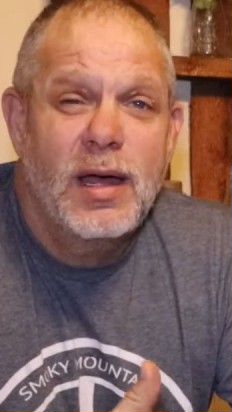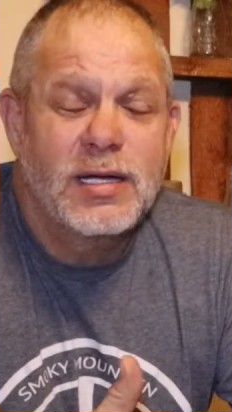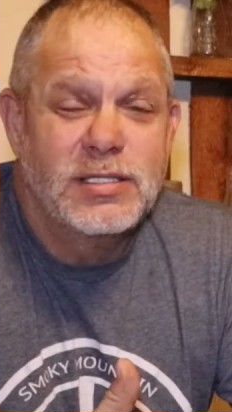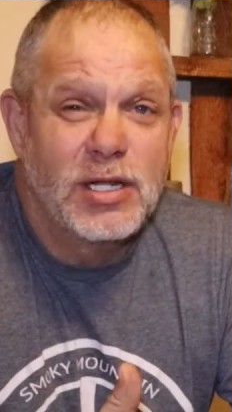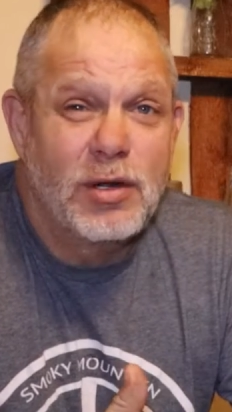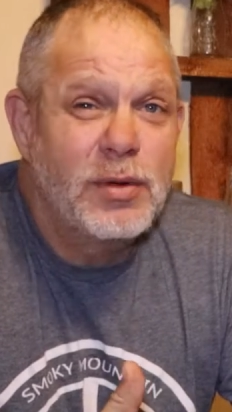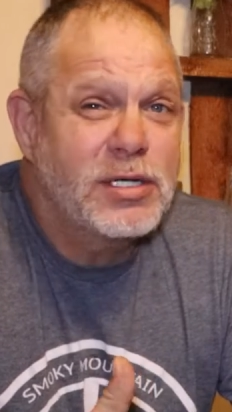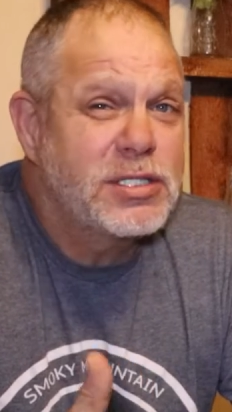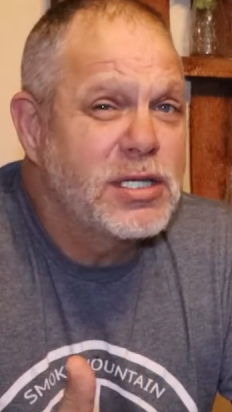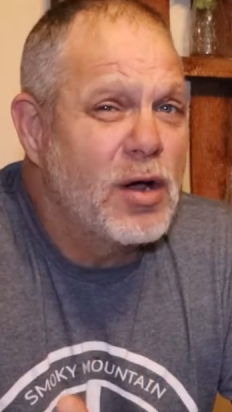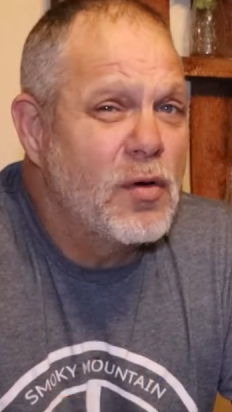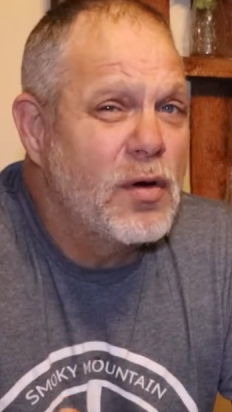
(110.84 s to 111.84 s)
is a little bit
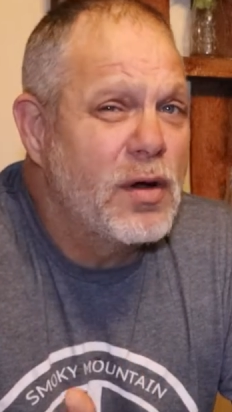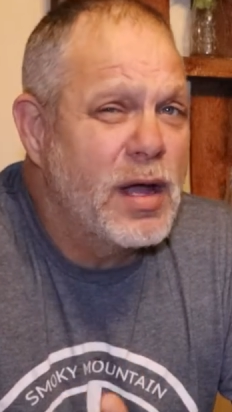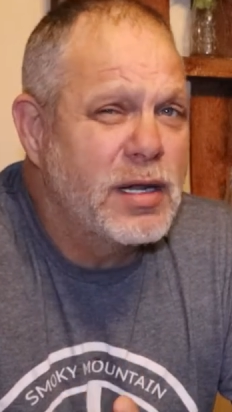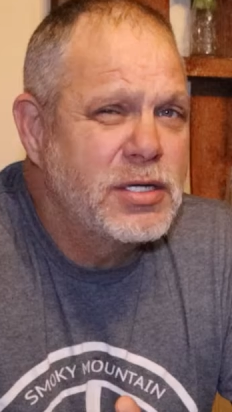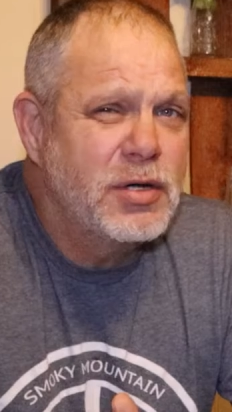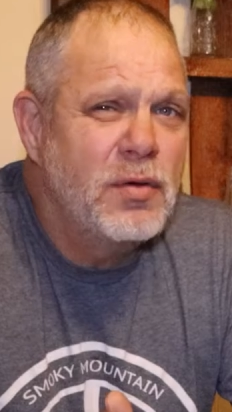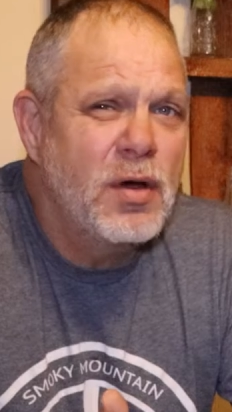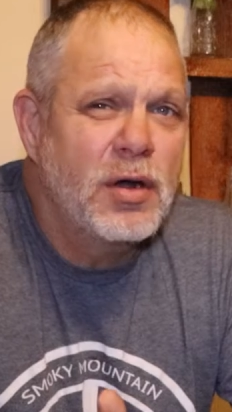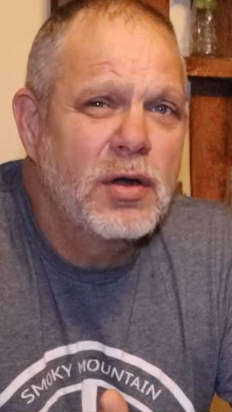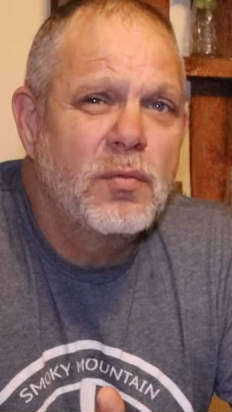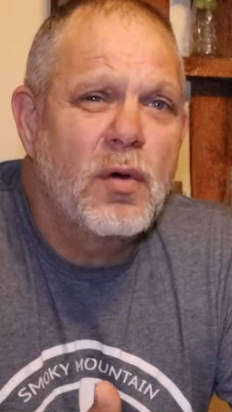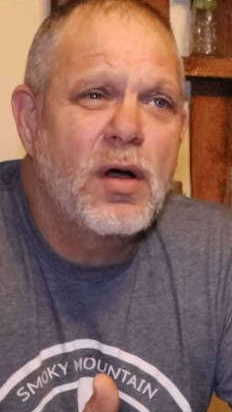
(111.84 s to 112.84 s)
slower at
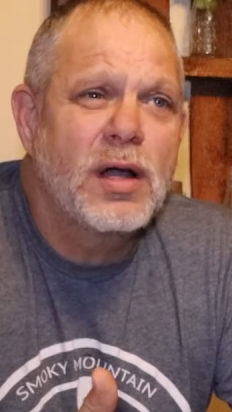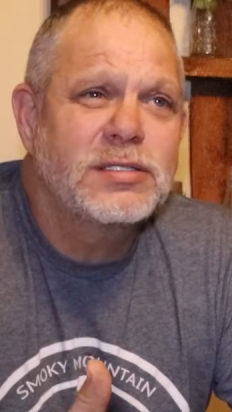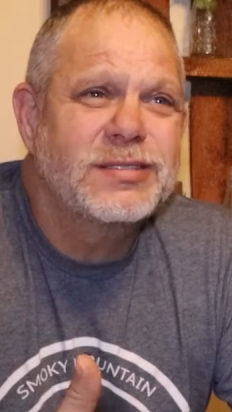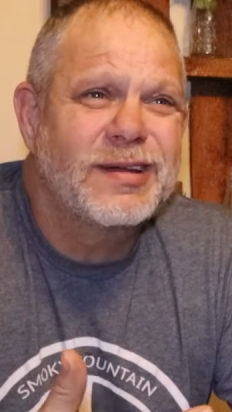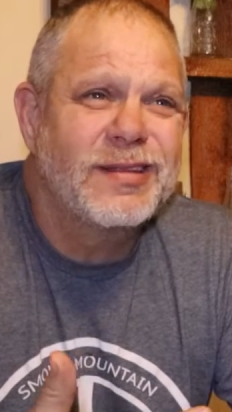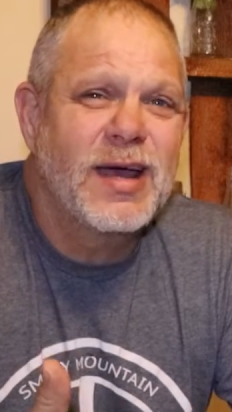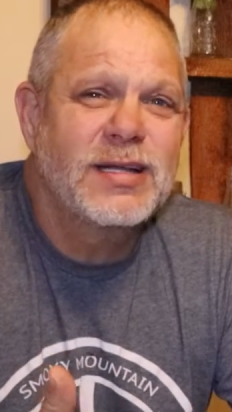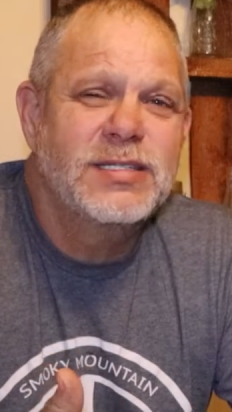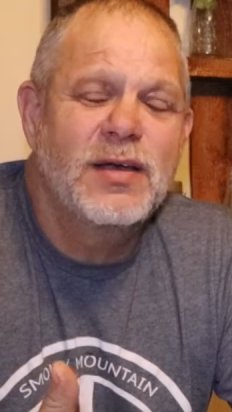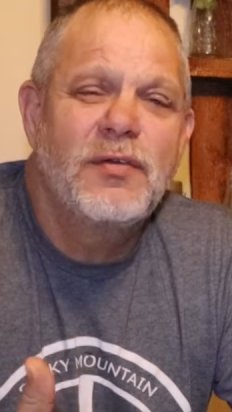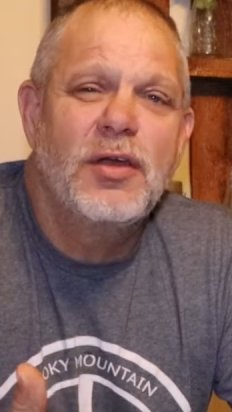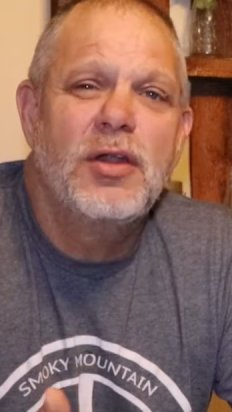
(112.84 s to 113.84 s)
200 watts, and
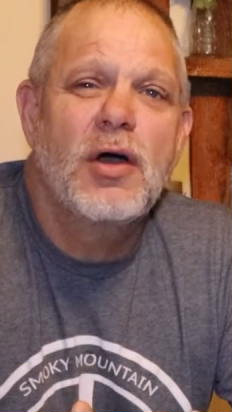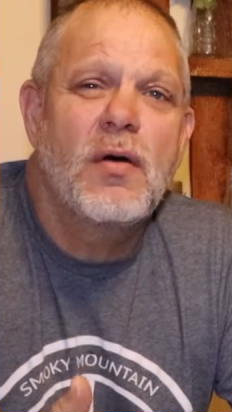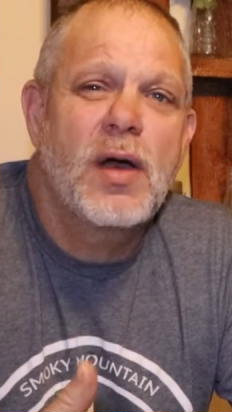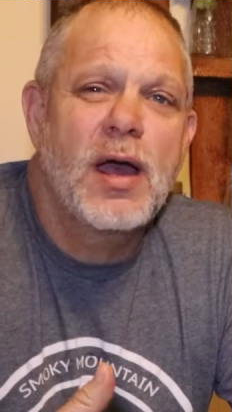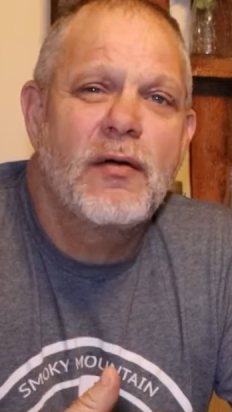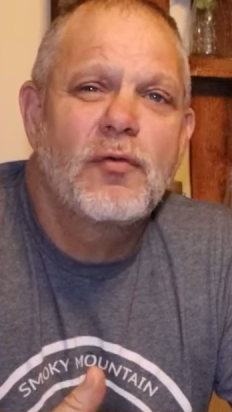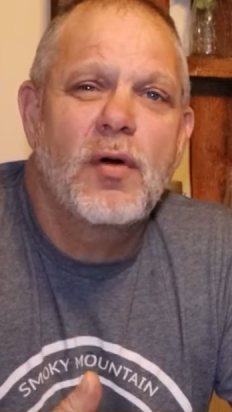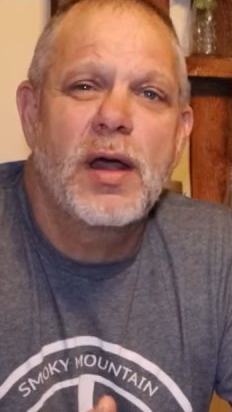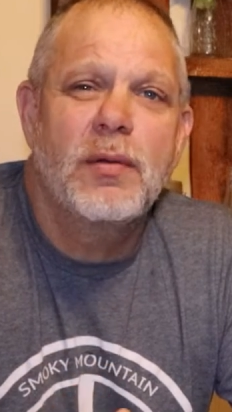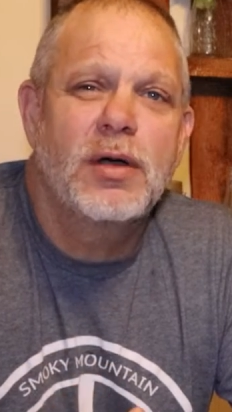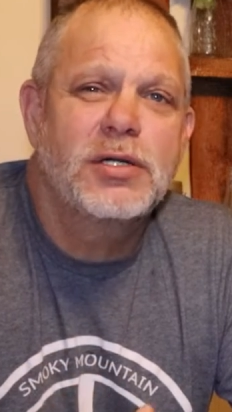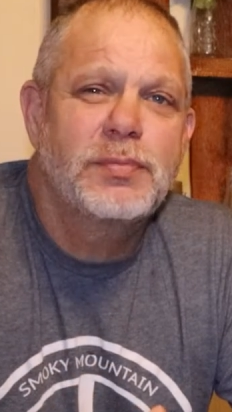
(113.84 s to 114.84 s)
that's if you don't have
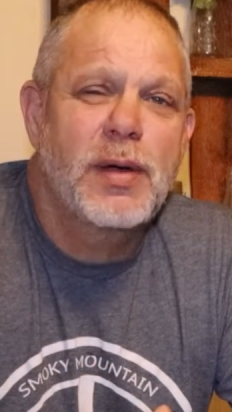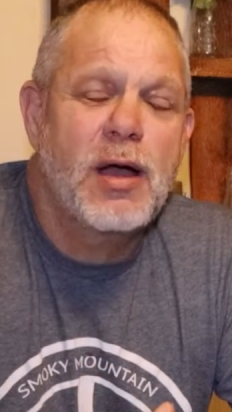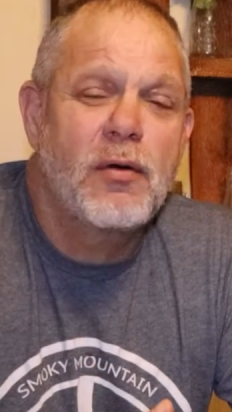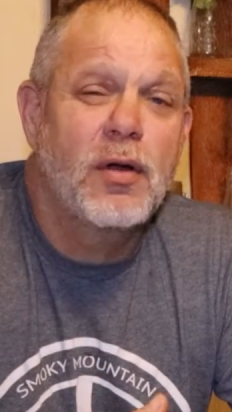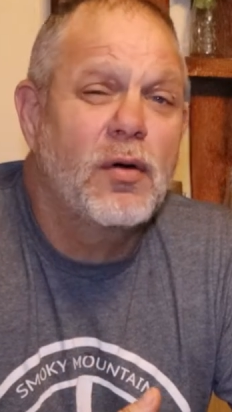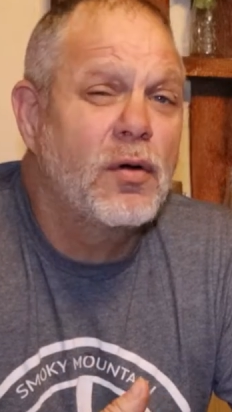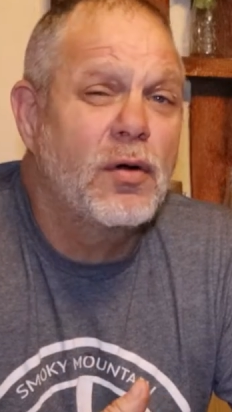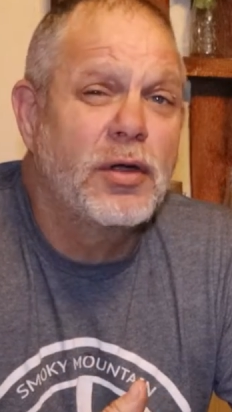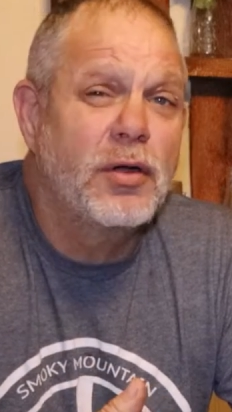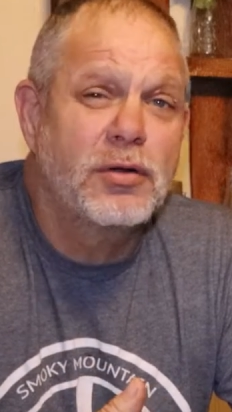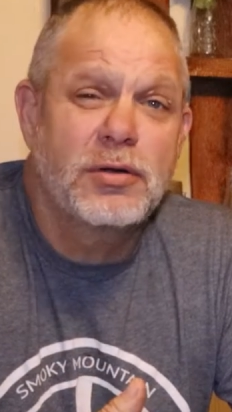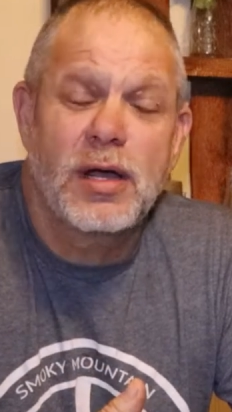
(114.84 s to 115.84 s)
quite as much power or
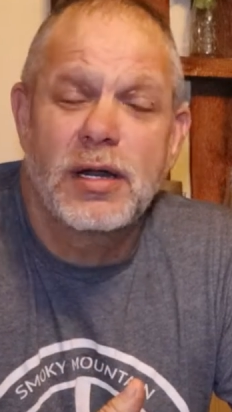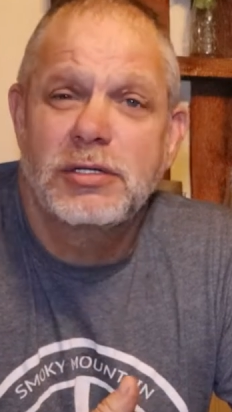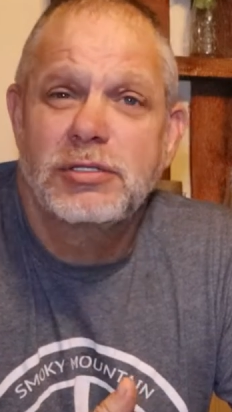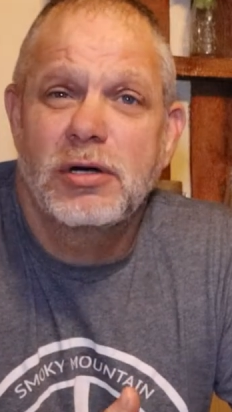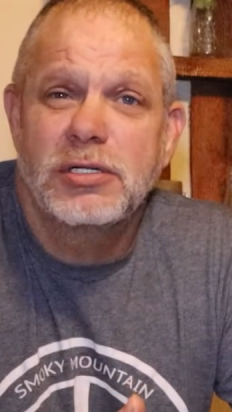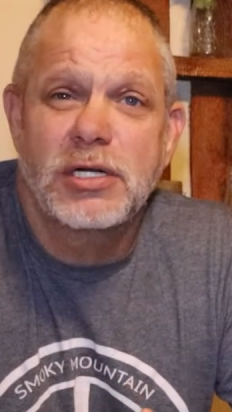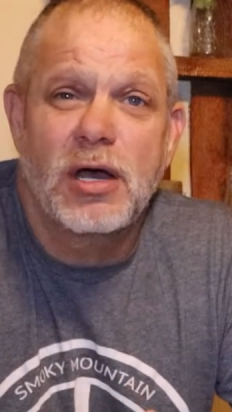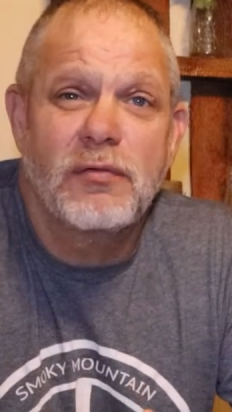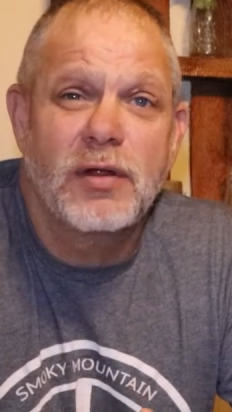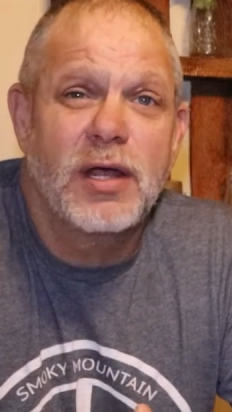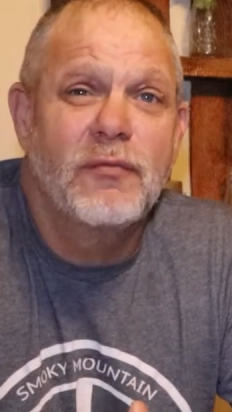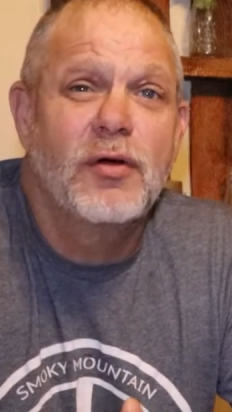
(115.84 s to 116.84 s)
you're trying to charge it
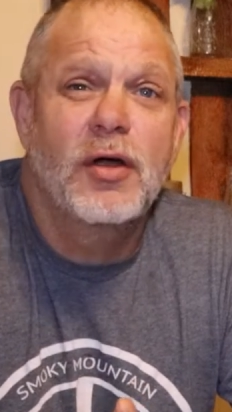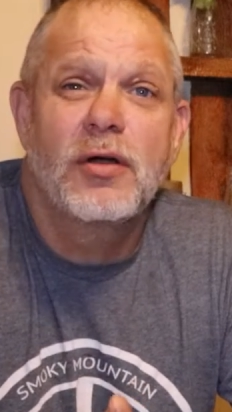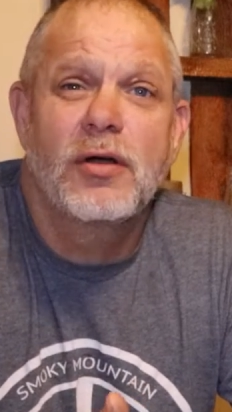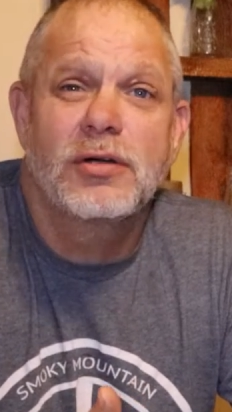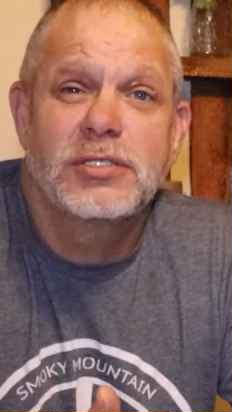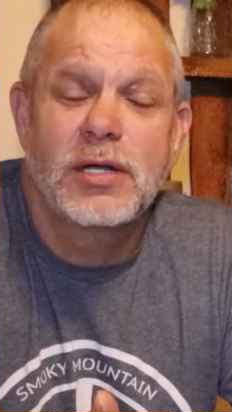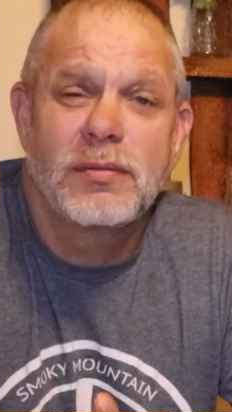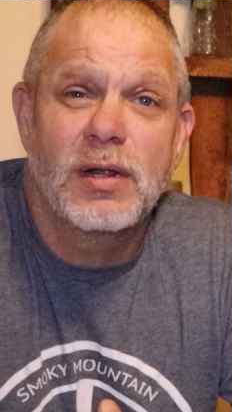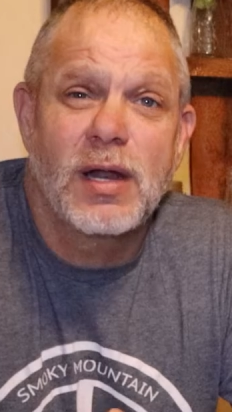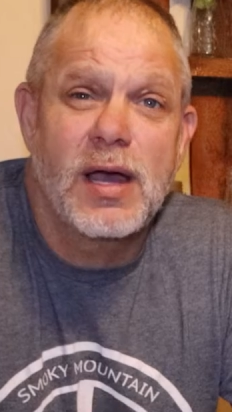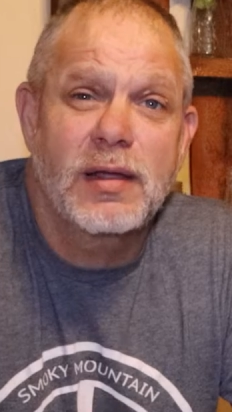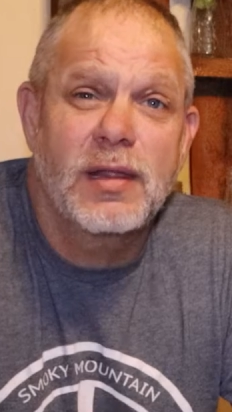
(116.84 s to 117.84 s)
off an inverter or
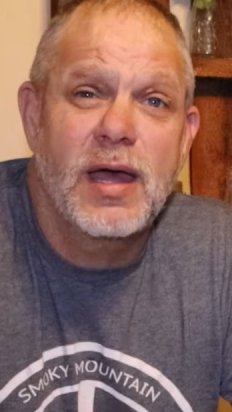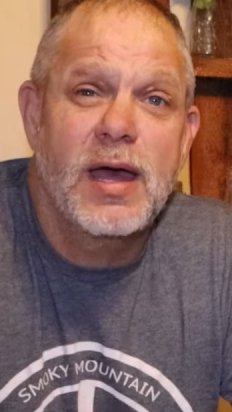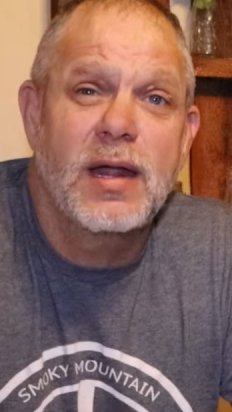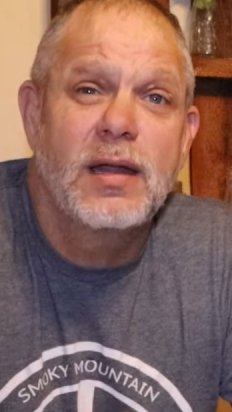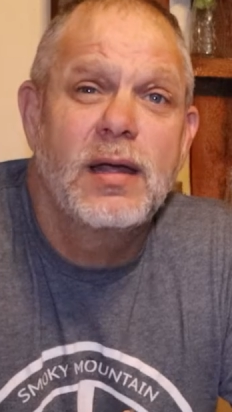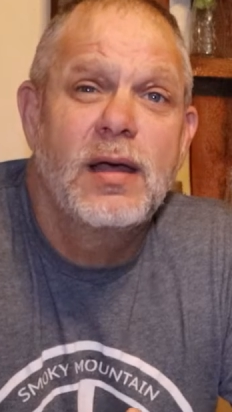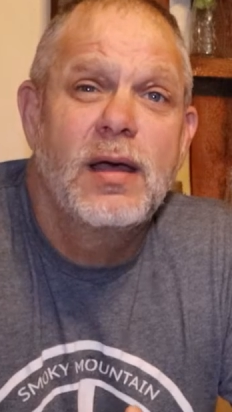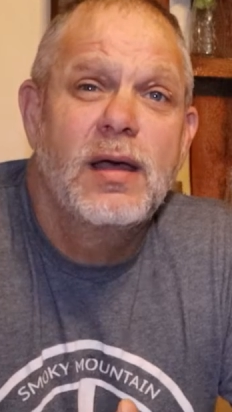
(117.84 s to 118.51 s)
something like that.